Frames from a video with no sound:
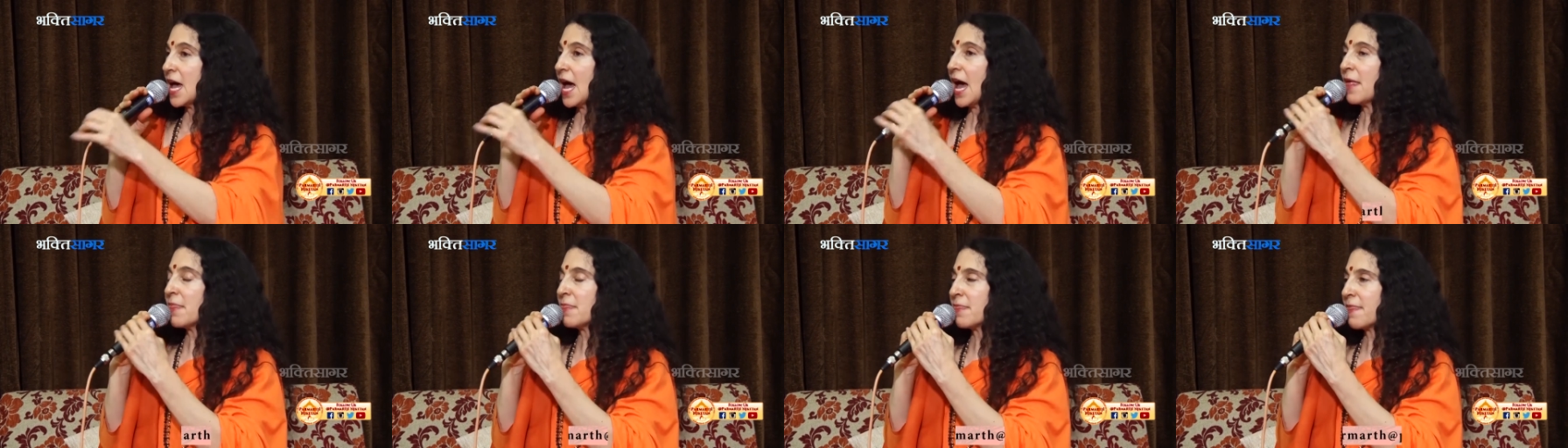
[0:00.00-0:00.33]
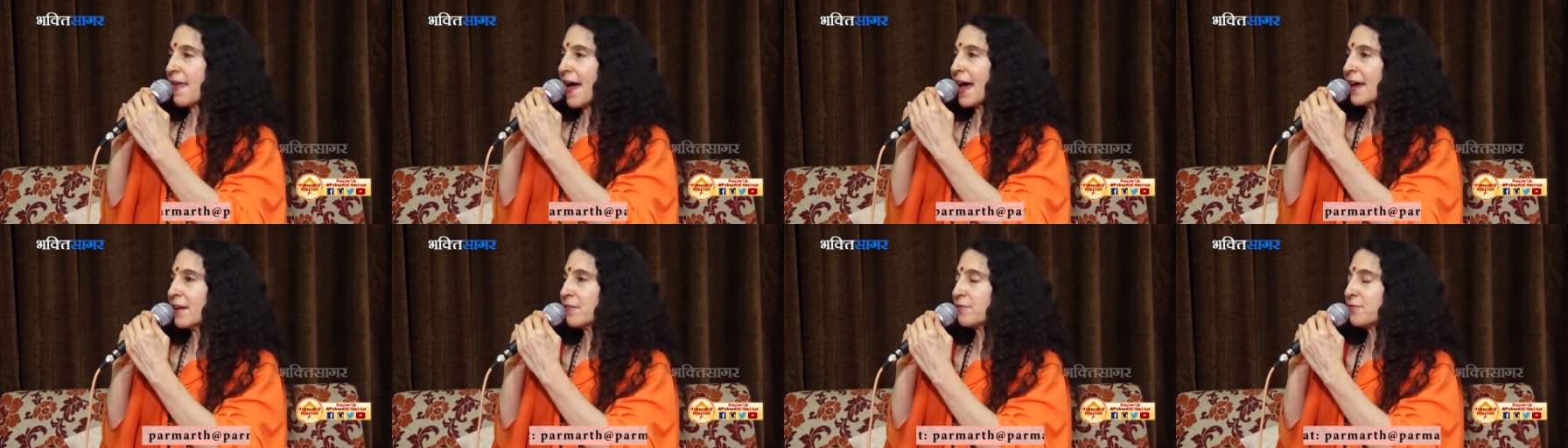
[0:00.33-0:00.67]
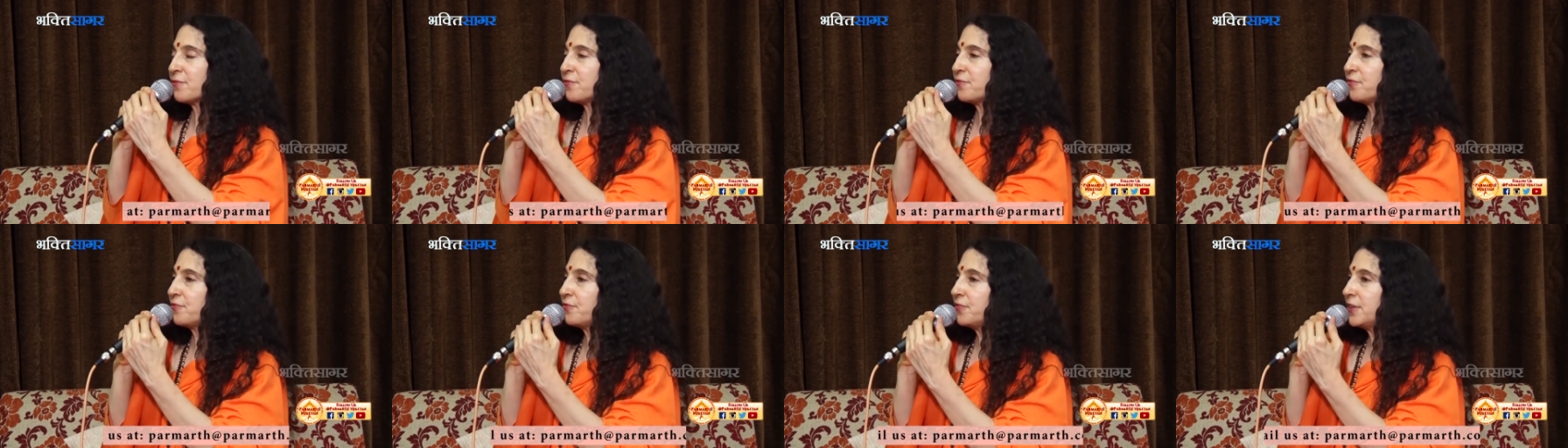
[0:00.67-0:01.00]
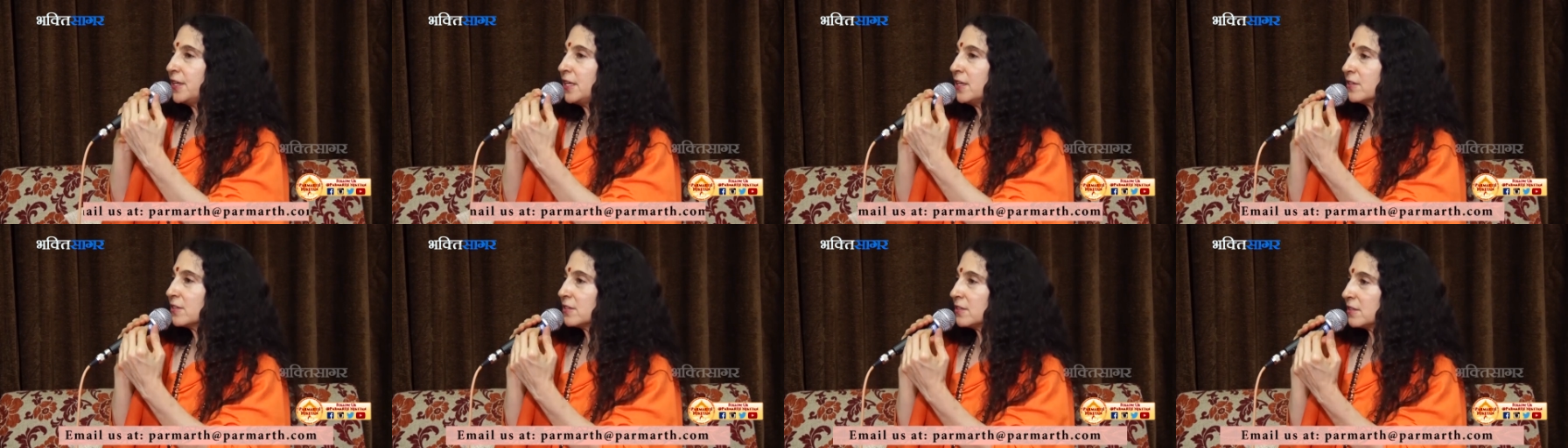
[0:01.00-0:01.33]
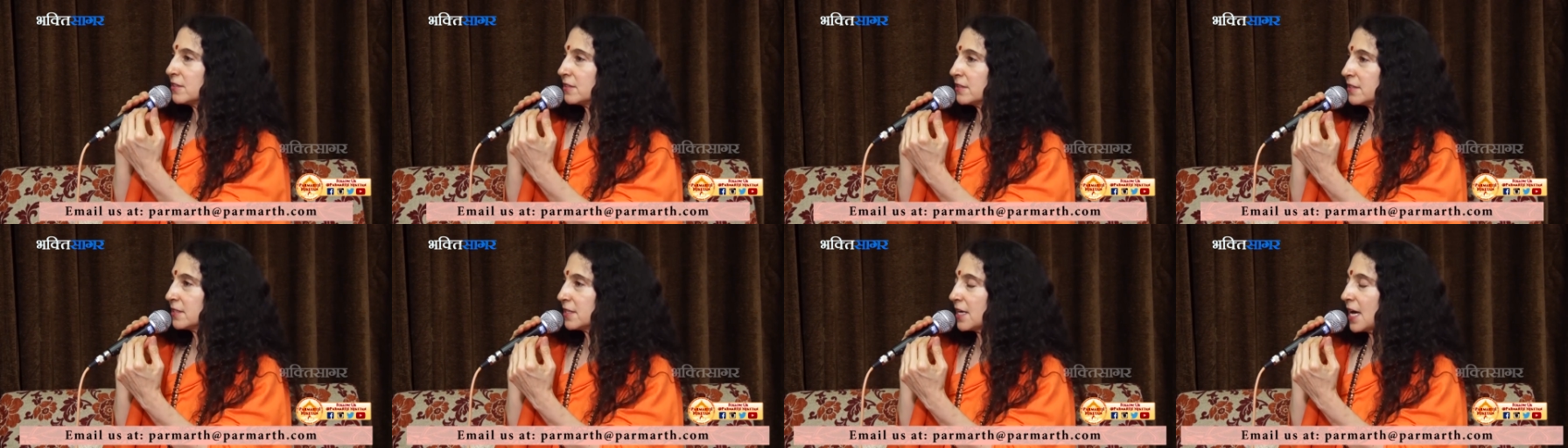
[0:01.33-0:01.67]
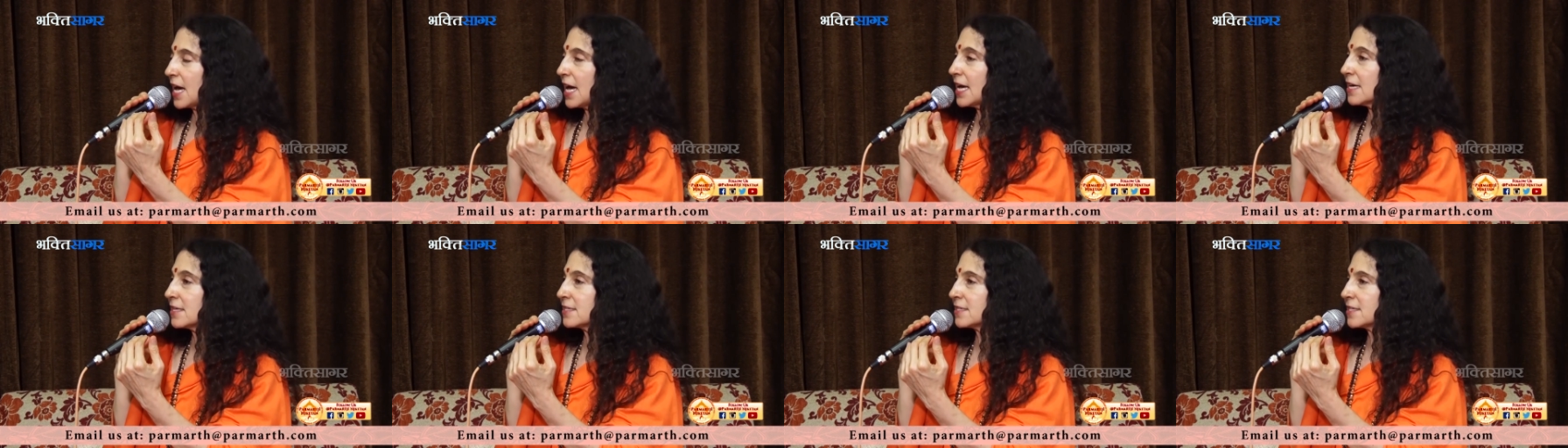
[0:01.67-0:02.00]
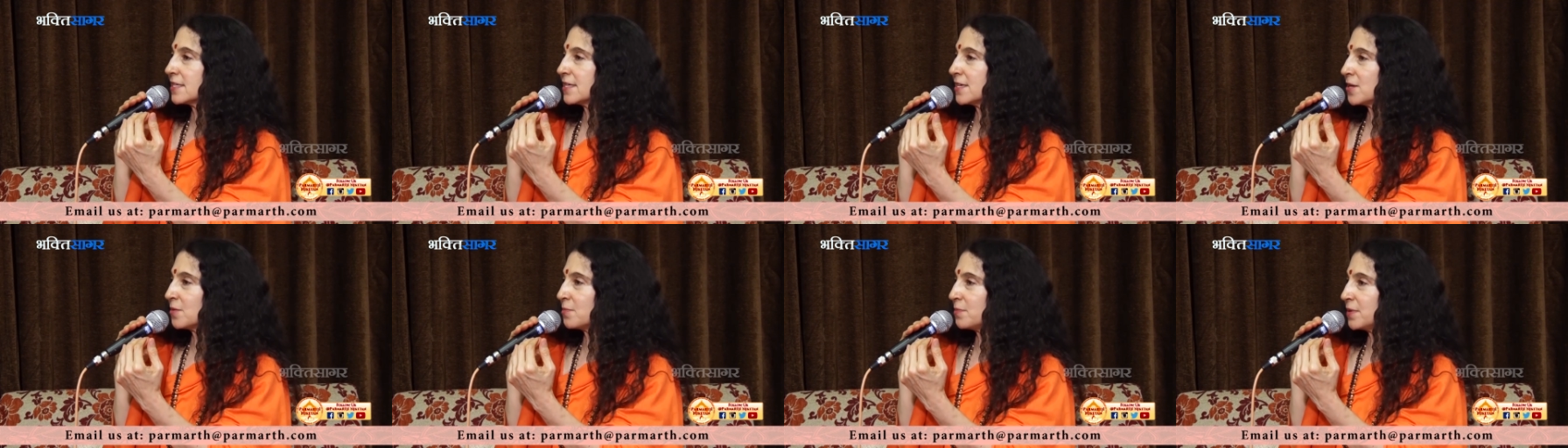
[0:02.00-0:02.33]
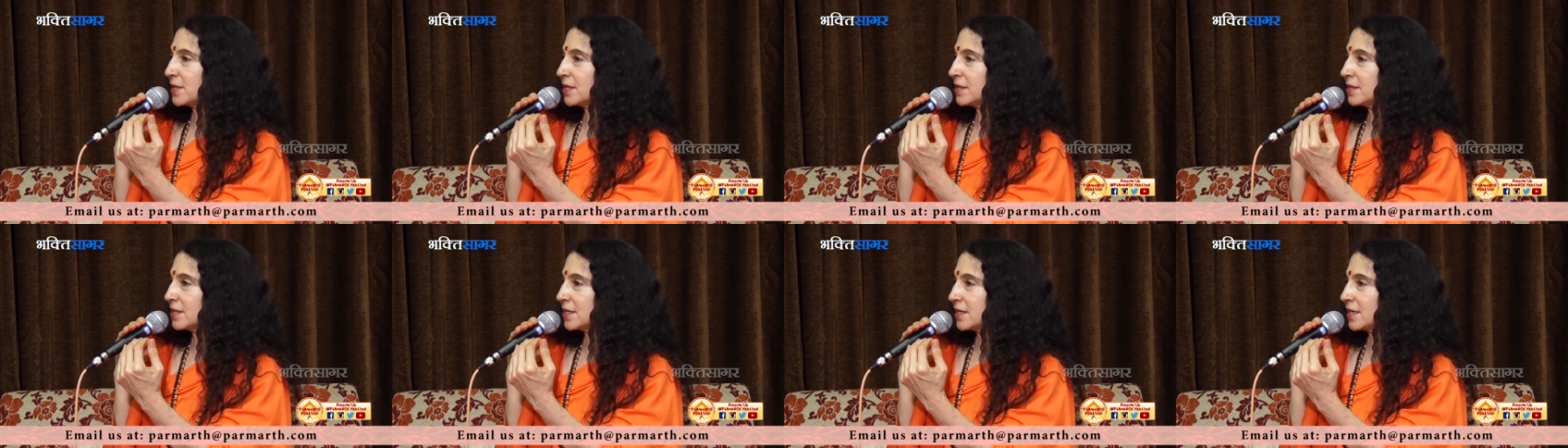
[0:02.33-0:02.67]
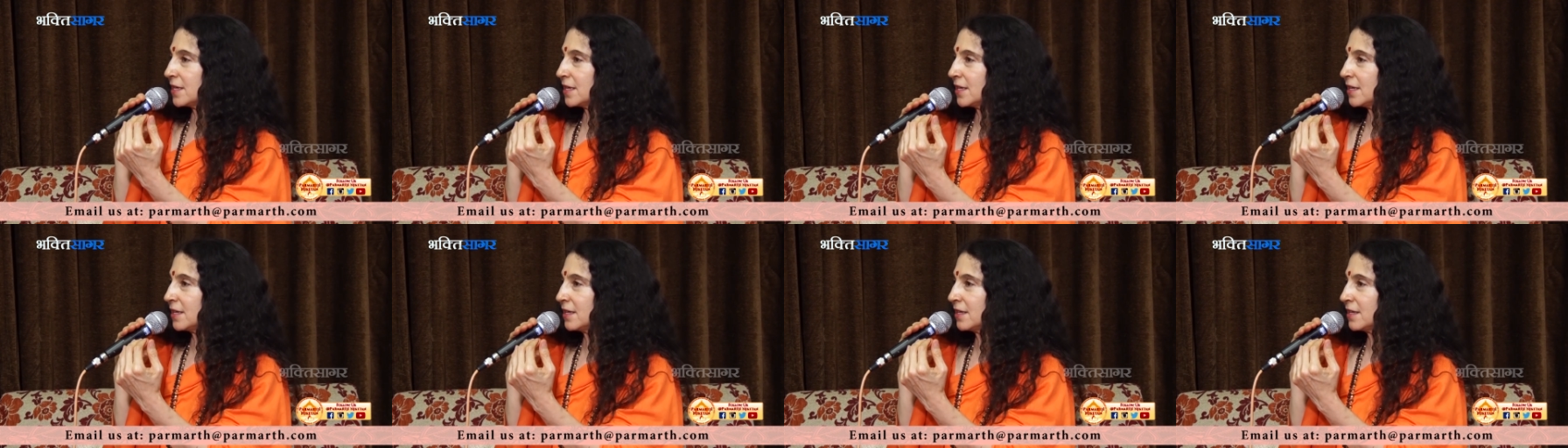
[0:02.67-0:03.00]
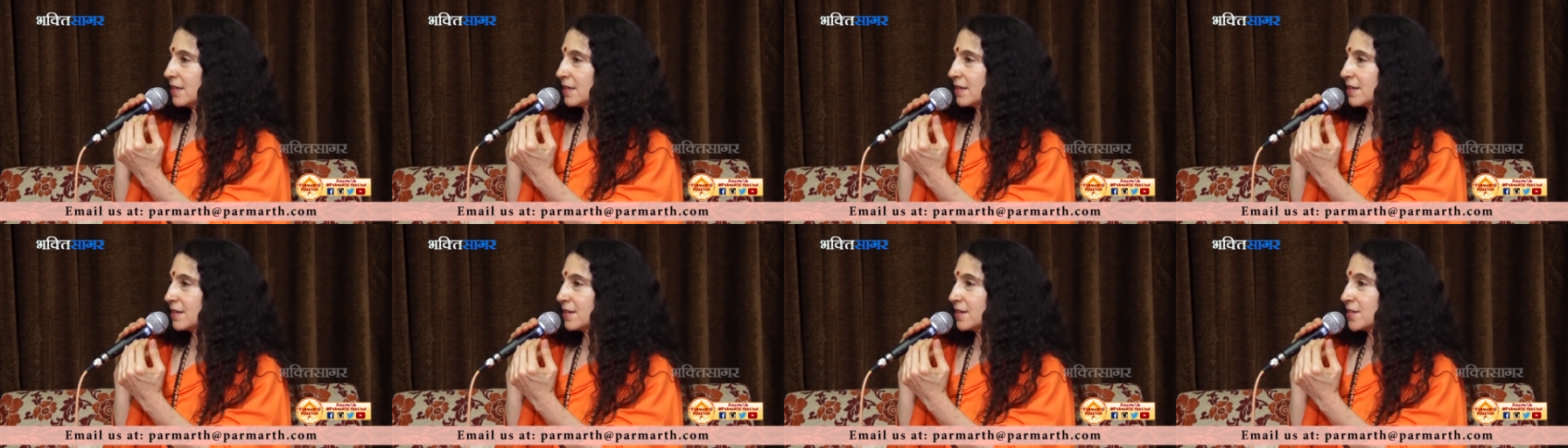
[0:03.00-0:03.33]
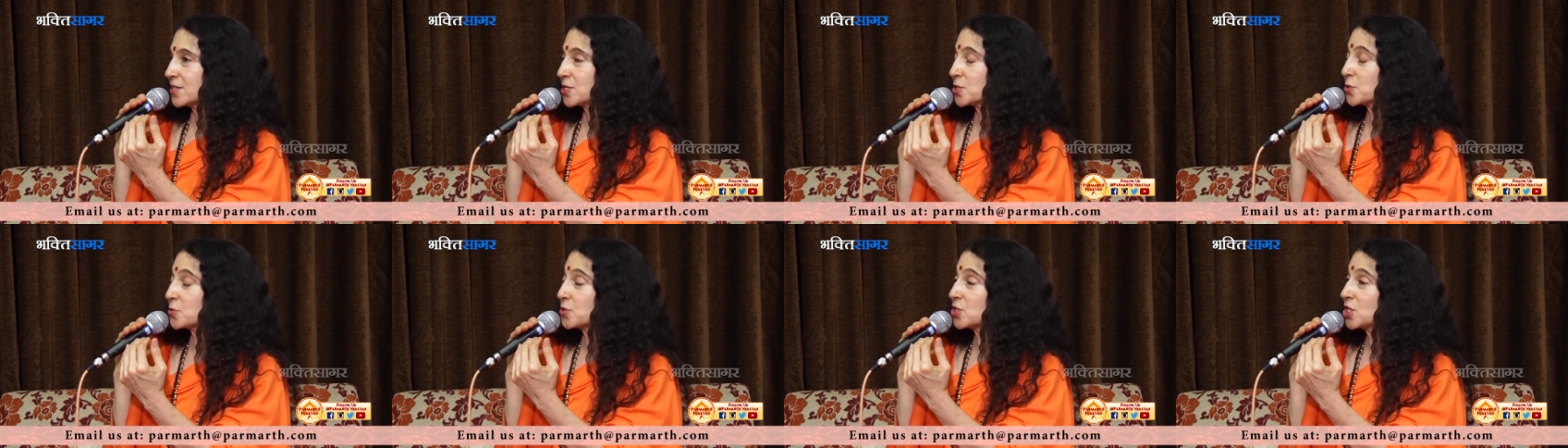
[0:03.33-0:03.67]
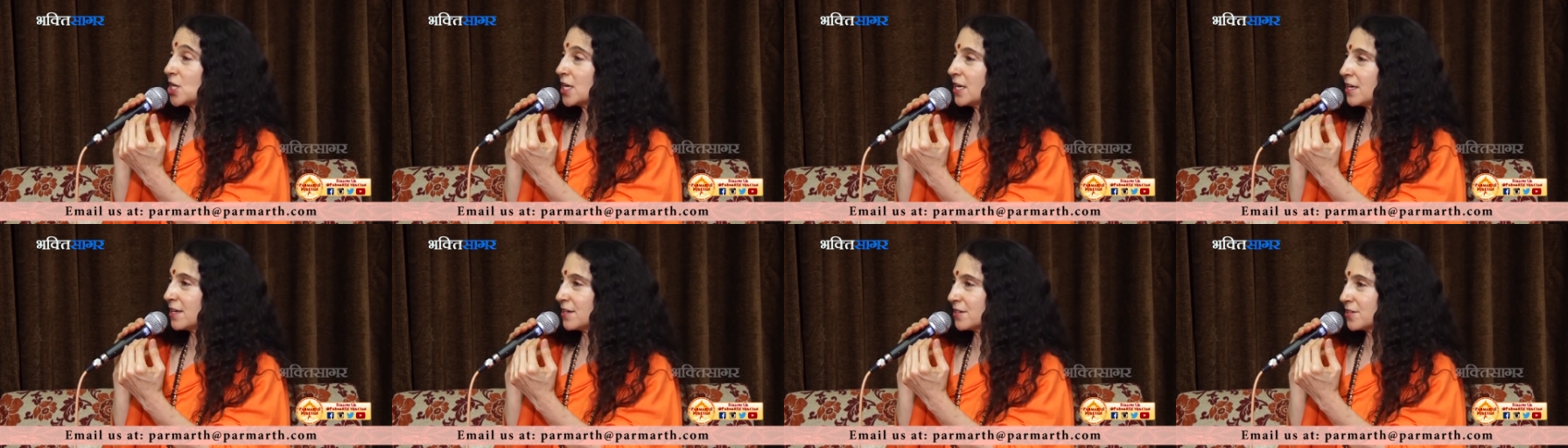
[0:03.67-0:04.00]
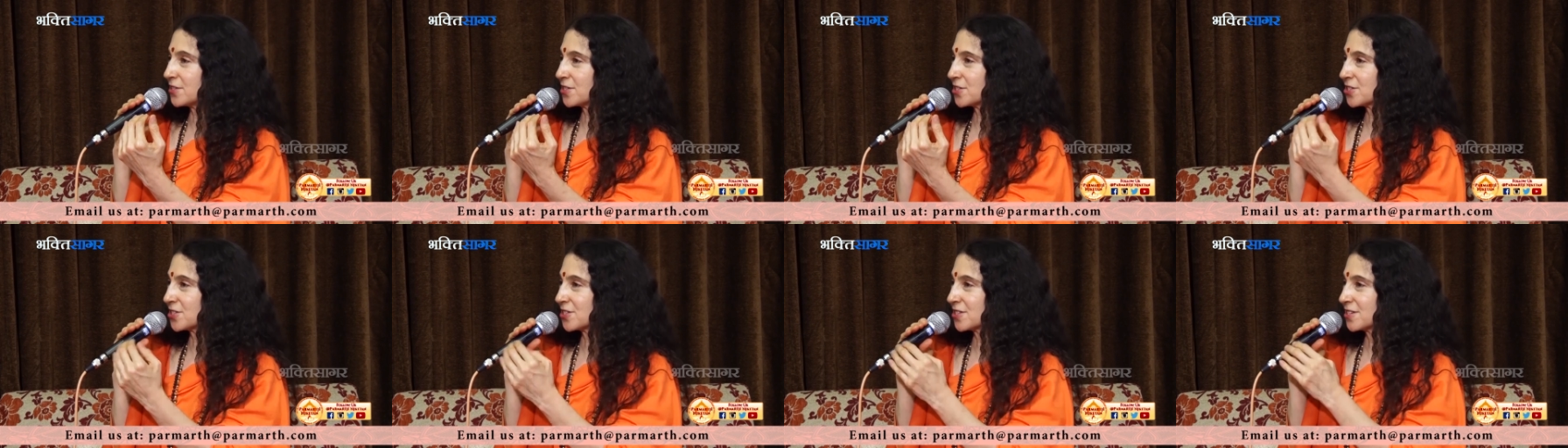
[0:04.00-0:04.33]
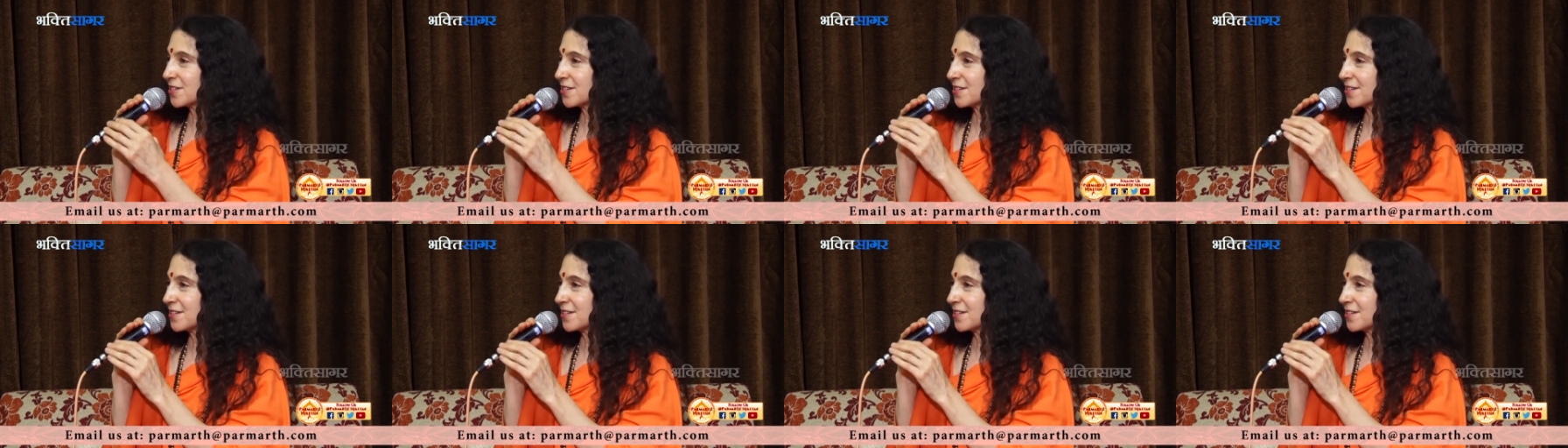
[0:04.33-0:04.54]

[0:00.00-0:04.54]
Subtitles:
And that field has the ability to change,